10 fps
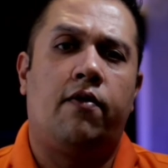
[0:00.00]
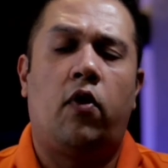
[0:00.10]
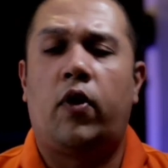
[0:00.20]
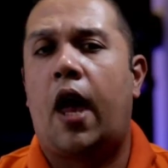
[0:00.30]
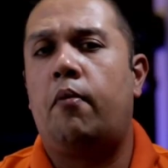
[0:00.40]
your
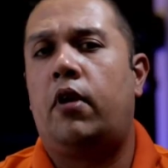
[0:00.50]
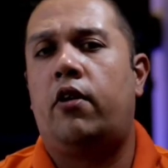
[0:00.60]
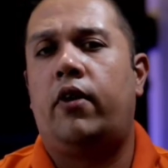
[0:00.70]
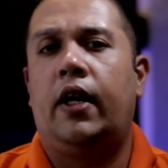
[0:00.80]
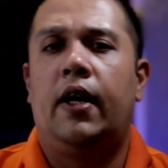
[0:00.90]

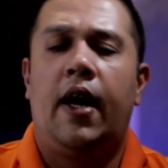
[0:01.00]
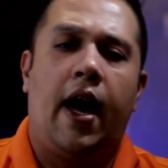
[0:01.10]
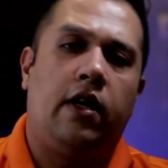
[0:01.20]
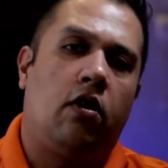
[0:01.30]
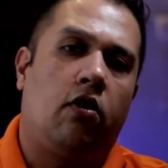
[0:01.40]
vocabulary
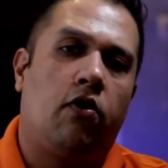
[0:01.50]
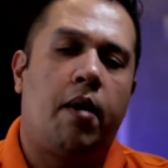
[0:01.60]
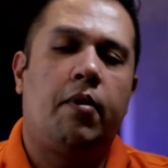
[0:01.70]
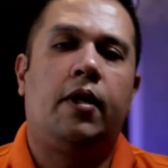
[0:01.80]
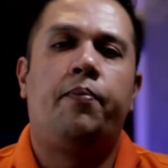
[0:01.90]
and your
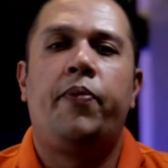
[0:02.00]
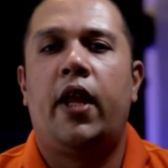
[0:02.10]
grammar